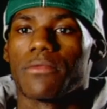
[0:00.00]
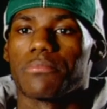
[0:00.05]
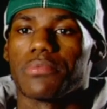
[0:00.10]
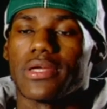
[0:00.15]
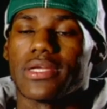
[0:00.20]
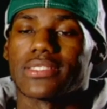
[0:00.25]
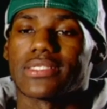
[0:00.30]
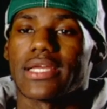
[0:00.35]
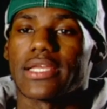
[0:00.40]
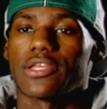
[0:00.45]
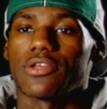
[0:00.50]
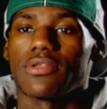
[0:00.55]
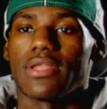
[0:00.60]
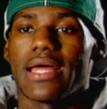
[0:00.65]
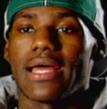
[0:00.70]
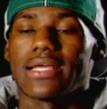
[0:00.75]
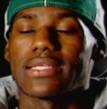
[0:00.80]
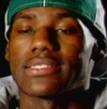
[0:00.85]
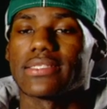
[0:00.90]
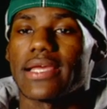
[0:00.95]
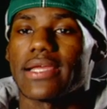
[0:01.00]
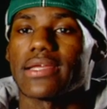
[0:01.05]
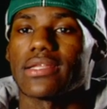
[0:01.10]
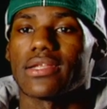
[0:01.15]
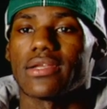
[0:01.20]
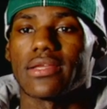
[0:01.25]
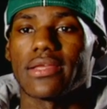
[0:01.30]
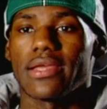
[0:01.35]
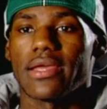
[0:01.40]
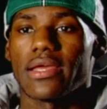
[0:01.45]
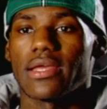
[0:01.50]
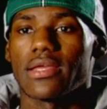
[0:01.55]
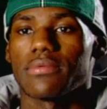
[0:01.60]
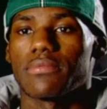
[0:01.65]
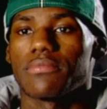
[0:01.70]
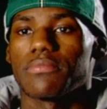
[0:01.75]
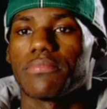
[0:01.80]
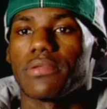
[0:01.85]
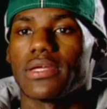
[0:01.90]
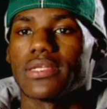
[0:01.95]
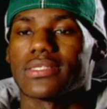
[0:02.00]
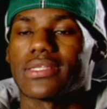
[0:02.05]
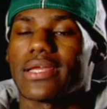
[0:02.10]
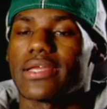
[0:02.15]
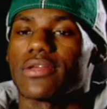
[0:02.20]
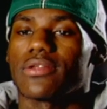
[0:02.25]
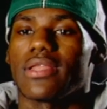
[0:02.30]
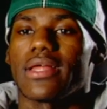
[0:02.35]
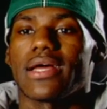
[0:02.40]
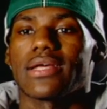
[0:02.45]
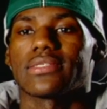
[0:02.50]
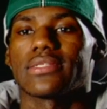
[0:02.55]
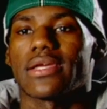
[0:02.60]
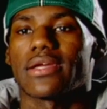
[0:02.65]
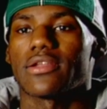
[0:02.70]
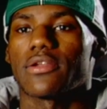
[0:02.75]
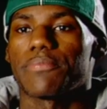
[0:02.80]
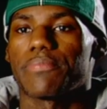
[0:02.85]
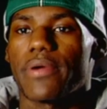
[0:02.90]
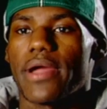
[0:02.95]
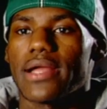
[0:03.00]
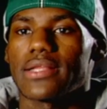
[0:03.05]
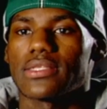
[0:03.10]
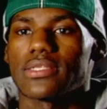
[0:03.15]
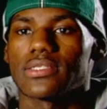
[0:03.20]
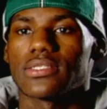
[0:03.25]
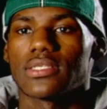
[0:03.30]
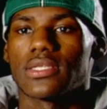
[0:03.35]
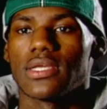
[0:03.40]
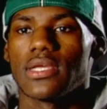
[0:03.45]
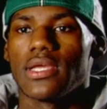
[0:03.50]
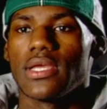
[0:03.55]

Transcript: Play as like your last second of the game. Play as like your last second of practice.